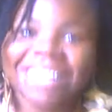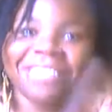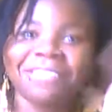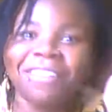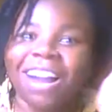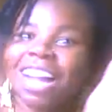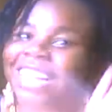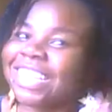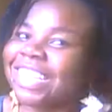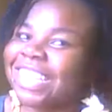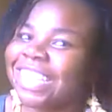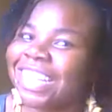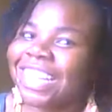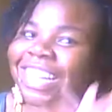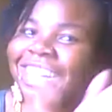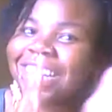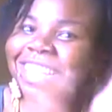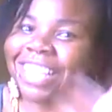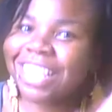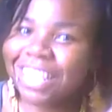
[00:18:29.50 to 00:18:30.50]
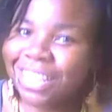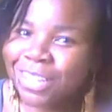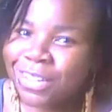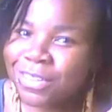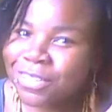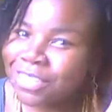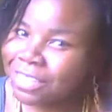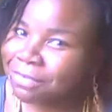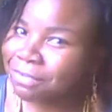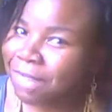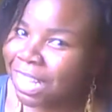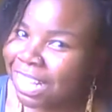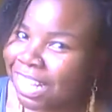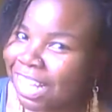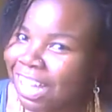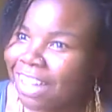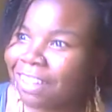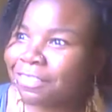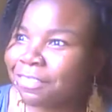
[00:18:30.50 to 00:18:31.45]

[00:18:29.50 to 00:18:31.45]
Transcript: Rhonda accused Miller